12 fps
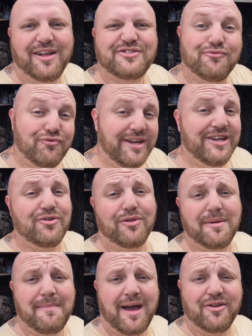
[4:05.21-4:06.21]
So read all
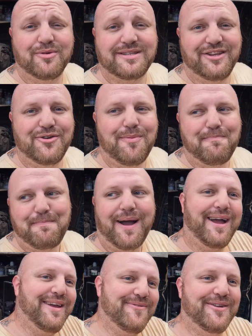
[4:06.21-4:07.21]
the manuals that you
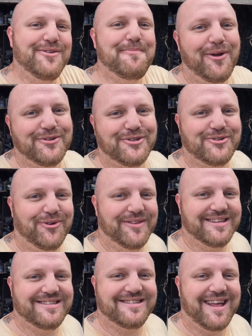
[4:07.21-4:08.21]
buy when you purchase all
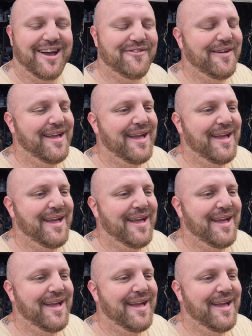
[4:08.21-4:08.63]
this stuff.